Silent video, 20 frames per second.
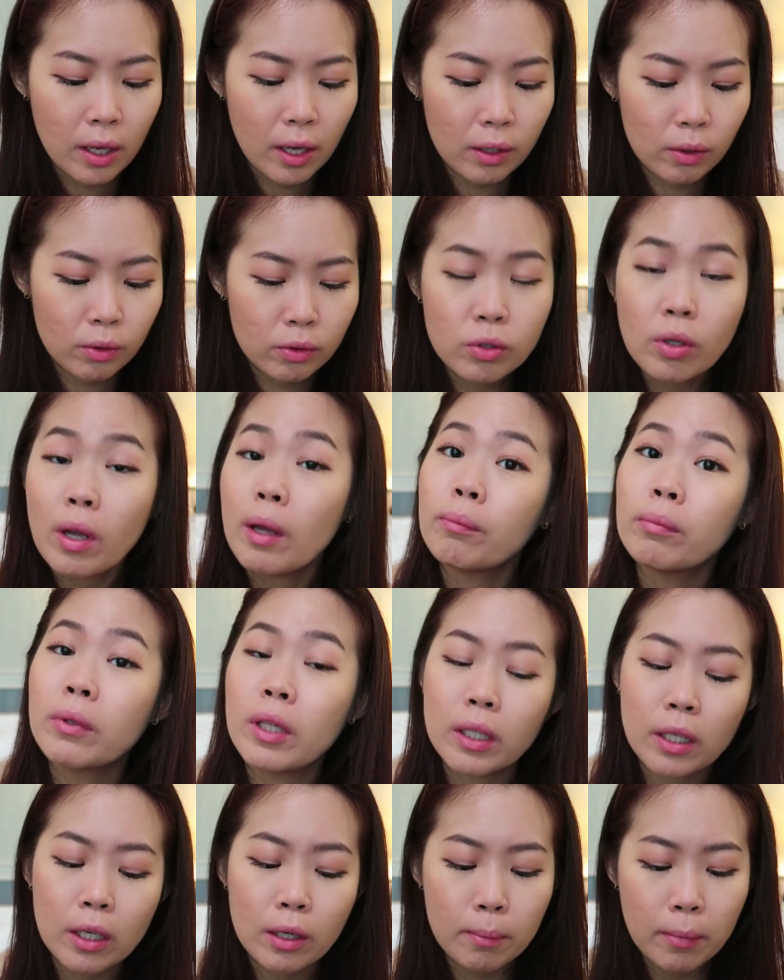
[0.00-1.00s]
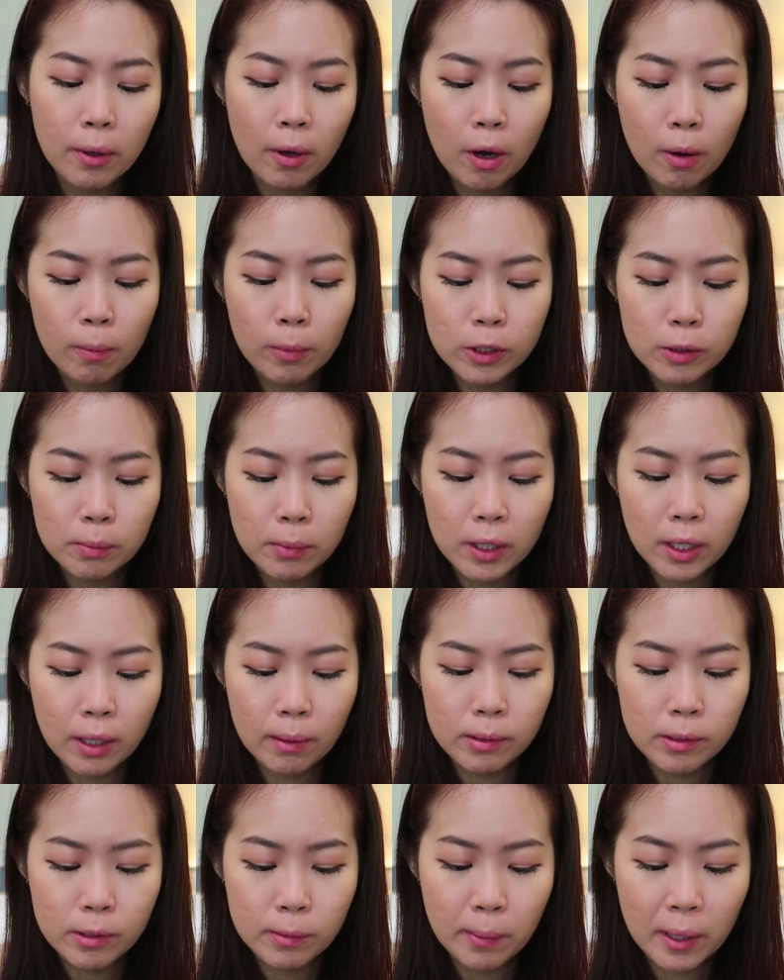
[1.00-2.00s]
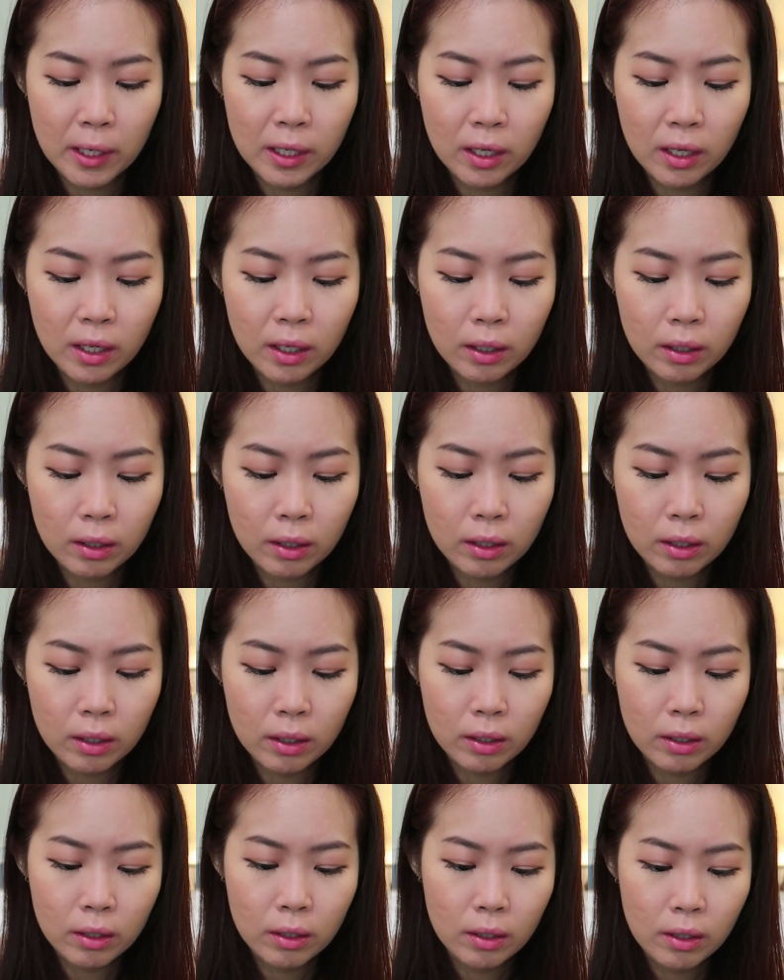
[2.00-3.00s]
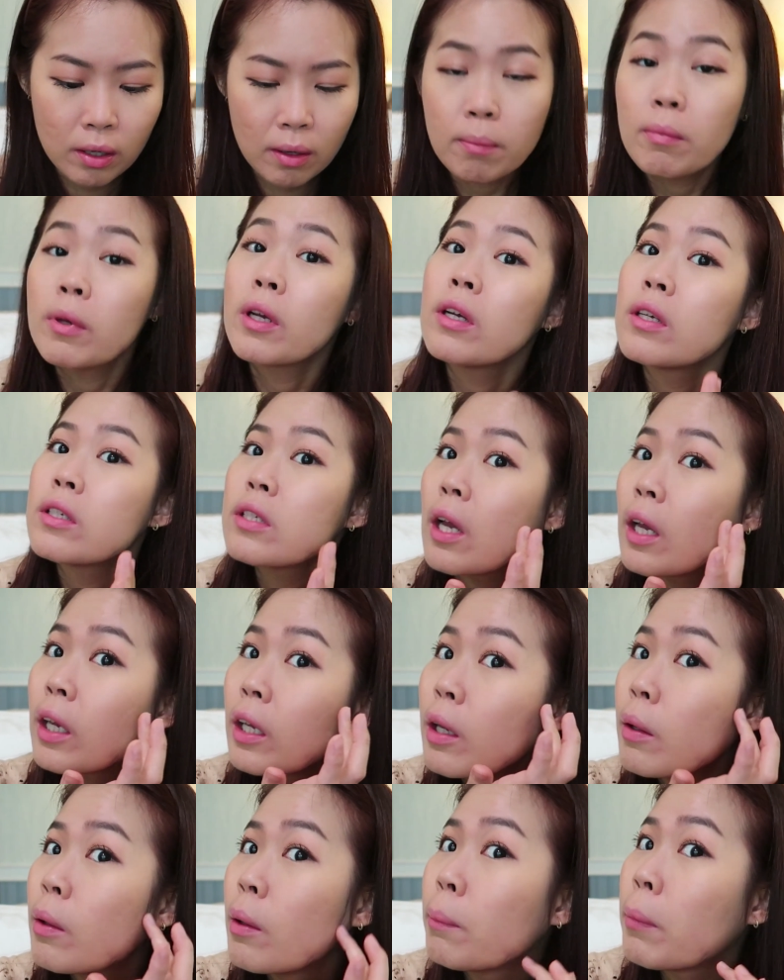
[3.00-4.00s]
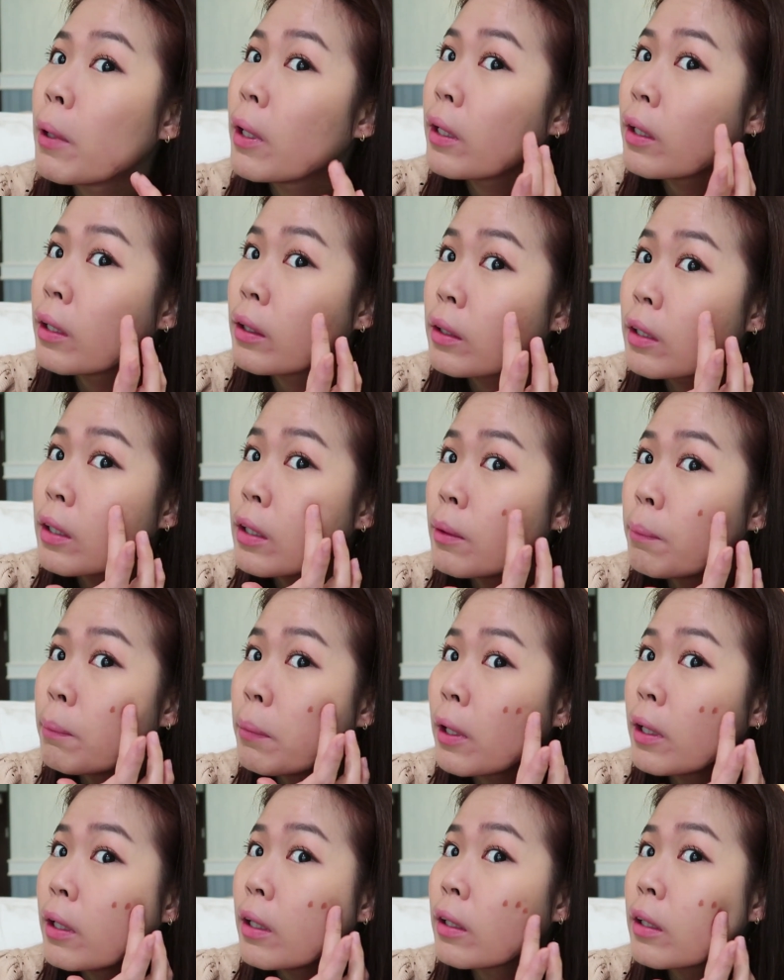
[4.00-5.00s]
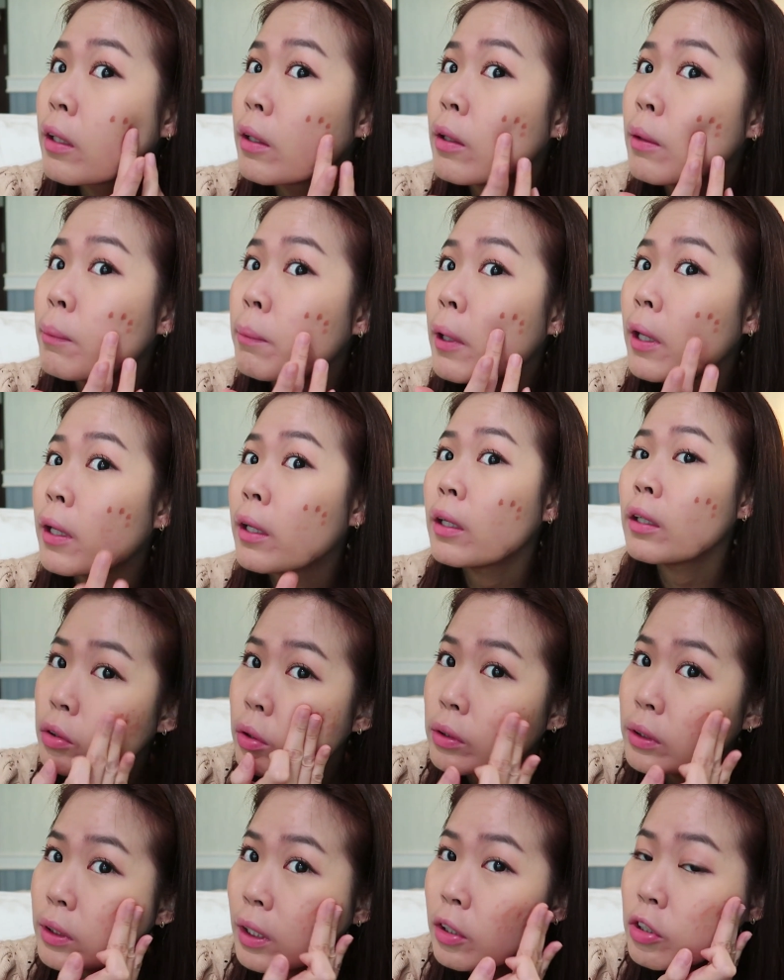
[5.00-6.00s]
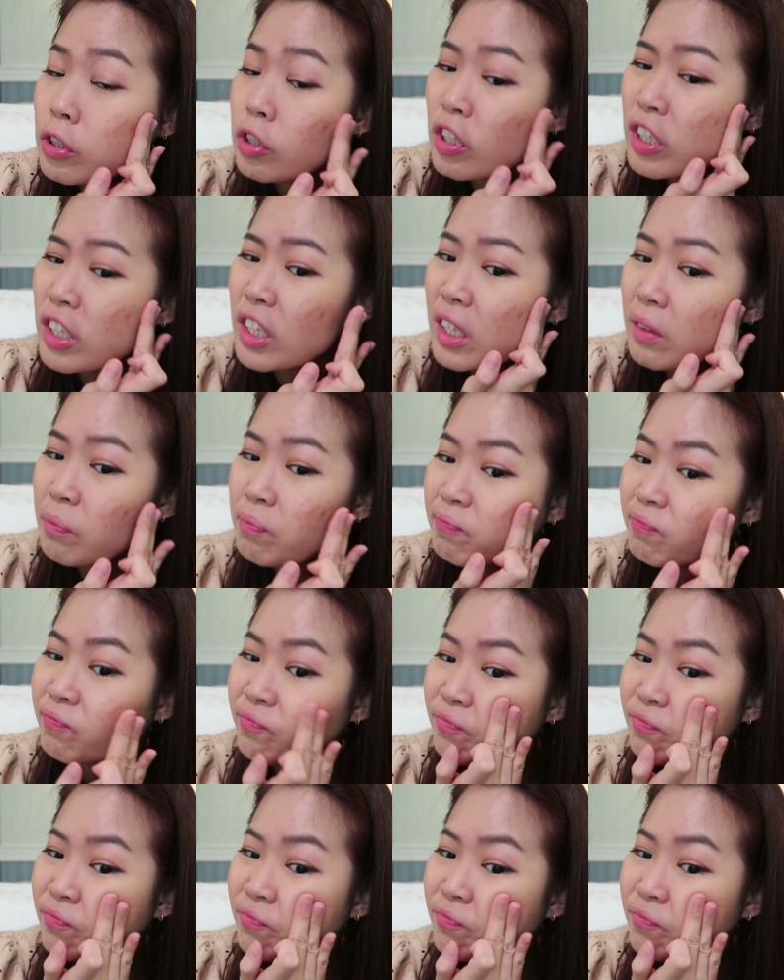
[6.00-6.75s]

And also I'm thinking about how much money I'm spending, because I keep applying and keep applying and keep applying, so it's actually